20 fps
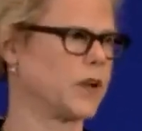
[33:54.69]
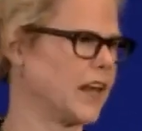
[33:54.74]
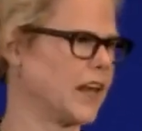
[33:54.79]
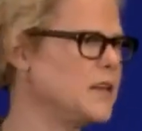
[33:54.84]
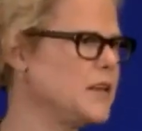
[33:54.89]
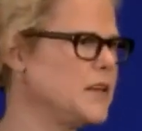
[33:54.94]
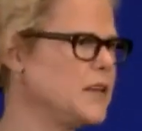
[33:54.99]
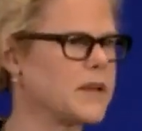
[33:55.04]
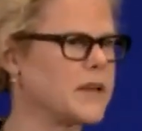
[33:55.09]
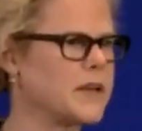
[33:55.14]
I want
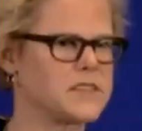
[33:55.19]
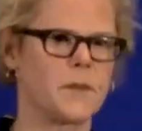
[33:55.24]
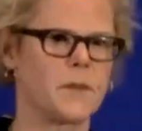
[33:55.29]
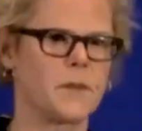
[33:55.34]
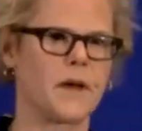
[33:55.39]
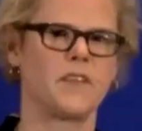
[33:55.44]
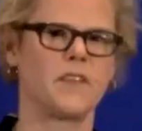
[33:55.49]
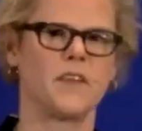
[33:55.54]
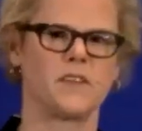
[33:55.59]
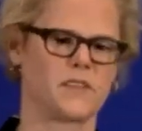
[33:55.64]
to get
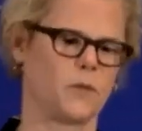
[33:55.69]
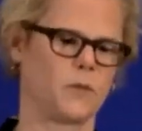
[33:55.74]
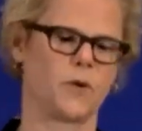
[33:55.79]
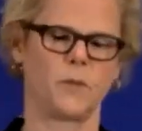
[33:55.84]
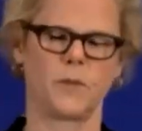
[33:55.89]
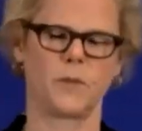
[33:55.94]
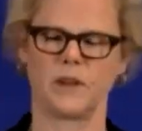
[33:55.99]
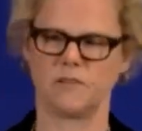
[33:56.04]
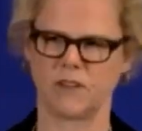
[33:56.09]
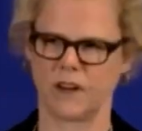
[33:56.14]
emails about
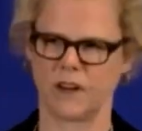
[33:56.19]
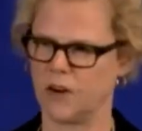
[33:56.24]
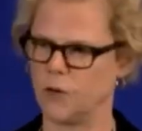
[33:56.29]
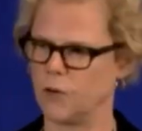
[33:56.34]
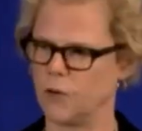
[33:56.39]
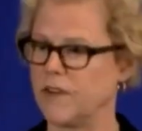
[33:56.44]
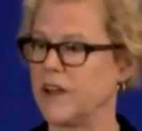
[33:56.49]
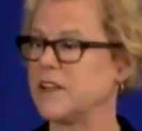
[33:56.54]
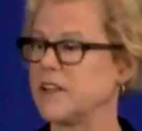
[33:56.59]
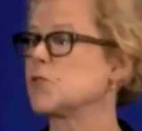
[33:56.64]
this. I want to be
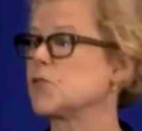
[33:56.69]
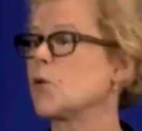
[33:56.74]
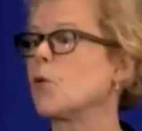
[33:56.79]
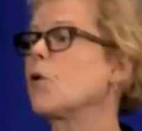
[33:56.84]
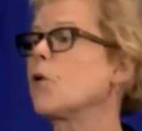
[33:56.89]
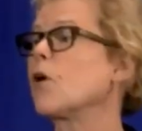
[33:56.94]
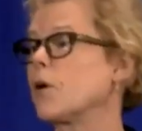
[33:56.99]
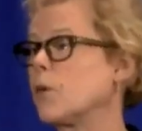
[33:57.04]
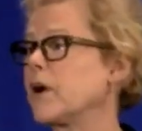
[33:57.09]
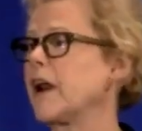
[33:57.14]
invited to events,
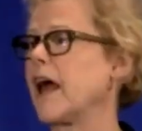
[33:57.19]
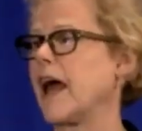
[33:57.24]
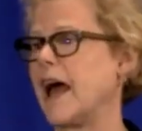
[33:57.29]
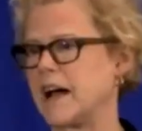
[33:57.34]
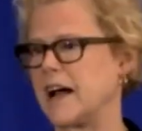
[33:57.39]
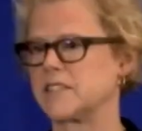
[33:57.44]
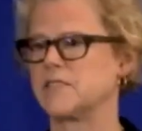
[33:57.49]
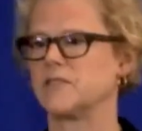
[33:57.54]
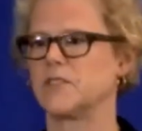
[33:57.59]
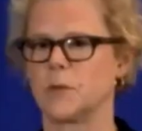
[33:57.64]
or I want
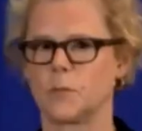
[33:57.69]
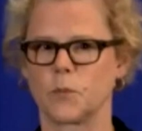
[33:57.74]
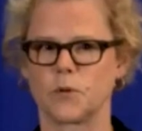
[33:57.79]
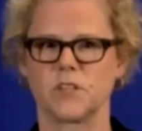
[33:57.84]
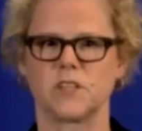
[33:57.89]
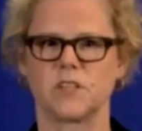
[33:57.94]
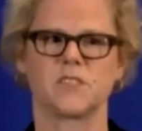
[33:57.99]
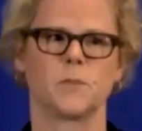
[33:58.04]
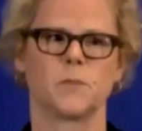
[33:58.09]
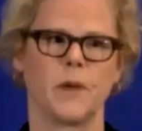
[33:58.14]
to actively
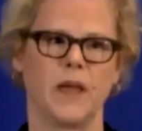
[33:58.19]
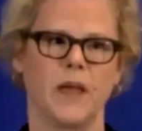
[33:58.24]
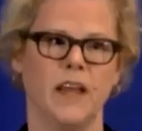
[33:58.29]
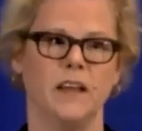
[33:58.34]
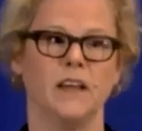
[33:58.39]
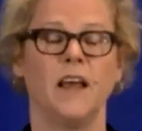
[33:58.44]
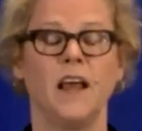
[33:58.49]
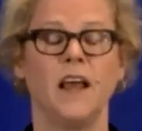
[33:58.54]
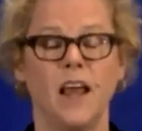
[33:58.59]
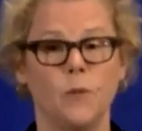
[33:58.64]

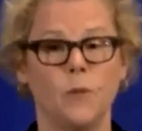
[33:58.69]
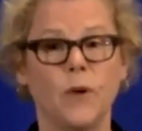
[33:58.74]
participate.